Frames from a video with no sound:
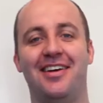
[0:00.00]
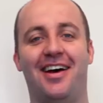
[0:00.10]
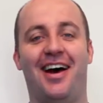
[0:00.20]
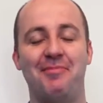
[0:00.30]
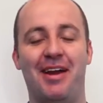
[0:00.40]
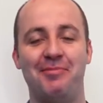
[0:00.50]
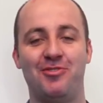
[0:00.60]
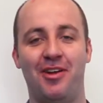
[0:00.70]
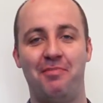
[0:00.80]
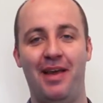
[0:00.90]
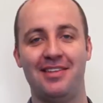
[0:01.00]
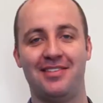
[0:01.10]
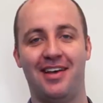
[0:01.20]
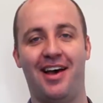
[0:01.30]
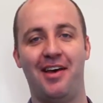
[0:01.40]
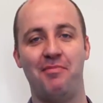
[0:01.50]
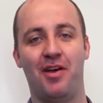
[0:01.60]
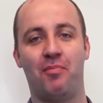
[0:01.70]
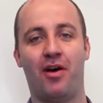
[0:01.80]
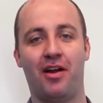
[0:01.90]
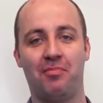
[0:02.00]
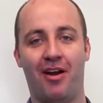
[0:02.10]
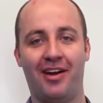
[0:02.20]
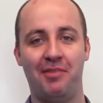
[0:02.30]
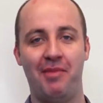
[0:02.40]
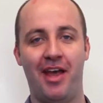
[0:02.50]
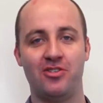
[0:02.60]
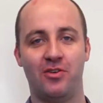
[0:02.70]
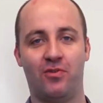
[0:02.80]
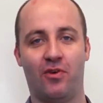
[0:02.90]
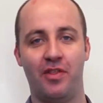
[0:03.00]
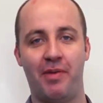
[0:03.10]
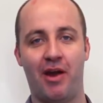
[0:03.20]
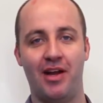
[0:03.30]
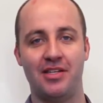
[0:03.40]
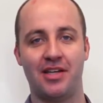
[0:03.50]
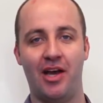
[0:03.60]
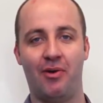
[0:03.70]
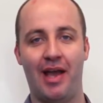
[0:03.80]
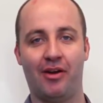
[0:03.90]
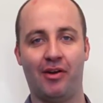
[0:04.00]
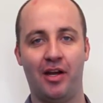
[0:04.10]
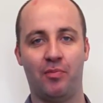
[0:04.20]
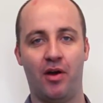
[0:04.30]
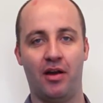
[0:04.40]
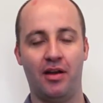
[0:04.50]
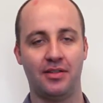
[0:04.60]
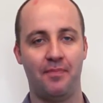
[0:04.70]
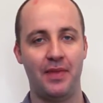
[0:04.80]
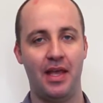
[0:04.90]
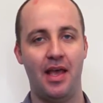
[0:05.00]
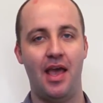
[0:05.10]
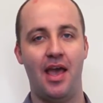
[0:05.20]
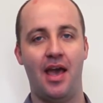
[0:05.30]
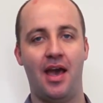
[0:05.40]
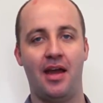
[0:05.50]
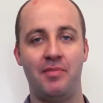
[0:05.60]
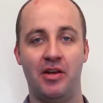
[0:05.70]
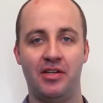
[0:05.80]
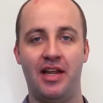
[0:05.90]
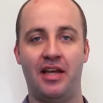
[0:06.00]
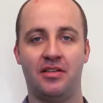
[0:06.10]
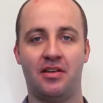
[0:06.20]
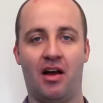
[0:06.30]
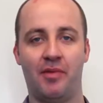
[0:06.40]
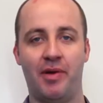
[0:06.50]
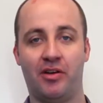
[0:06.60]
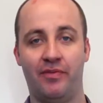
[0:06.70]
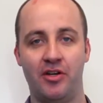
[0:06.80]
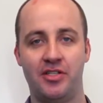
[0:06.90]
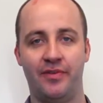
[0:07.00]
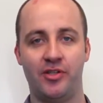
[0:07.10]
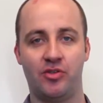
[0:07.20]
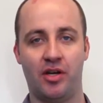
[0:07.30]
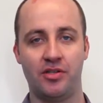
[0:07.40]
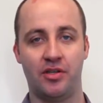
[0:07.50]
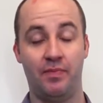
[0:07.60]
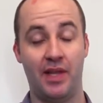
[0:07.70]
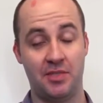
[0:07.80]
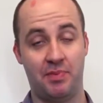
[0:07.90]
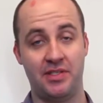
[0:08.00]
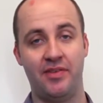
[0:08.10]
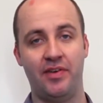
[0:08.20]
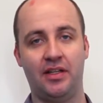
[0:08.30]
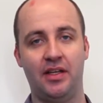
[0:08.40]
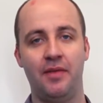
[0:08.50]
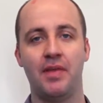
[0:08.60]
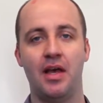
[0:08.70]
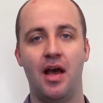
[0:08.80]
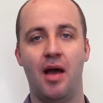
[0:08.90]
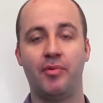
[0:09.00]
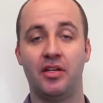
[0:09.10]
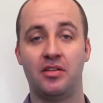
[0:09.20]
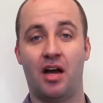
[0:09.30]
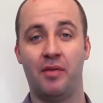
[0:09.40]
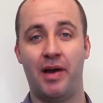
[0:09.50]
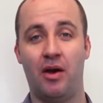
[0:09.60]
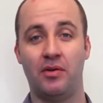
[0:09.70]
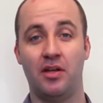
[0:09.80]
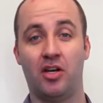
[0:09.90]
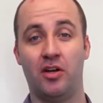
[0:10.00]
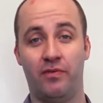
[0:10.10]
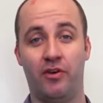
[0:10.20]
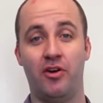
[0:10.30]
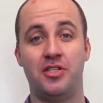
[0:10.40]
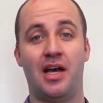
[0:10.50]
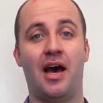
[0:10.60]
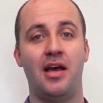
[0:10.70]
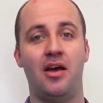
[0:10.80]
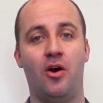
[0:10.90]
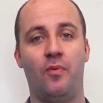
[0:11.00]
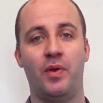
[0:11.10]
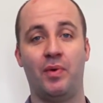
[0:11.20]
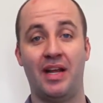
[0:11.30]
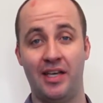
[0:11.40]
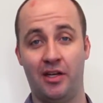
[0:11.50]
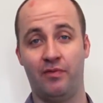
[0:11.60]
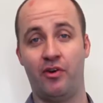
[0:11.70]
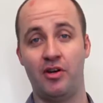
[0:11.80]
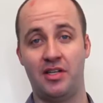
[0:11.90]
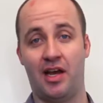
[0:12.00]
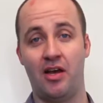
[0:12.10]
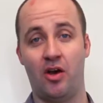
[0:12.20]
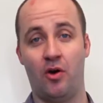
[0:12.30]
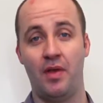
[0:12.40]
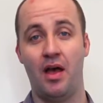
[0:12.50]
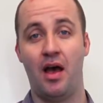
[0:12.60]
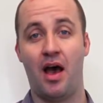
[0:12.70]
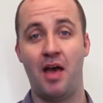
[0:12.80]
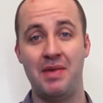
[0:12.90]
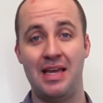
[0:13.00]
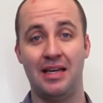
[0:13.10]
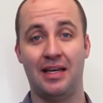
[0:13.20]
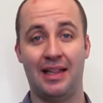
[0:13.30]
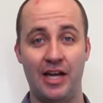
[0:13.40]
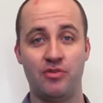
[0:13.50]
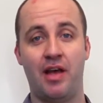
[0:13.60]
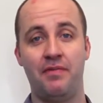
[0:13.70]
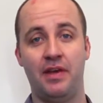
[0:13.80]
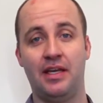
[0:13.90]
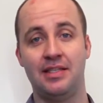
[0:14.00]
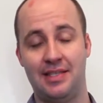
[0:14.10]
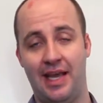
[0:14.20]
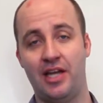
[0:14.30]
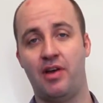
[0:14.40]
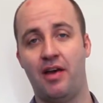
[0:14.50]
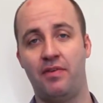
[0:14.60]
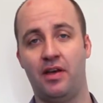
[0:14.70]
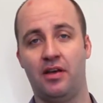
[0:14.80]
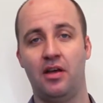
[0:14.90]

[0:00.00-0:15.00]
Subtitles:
Hi, my name is Trent Bates. I'm the Product Marketing Manager for the PowerEdge I Aggregator product. And I'm here today to talk about converged infrastructure. And specifically, I'm going to talk about Converged I/O. And when I say Converged I/O, I mean LAN traffic and SAN traffic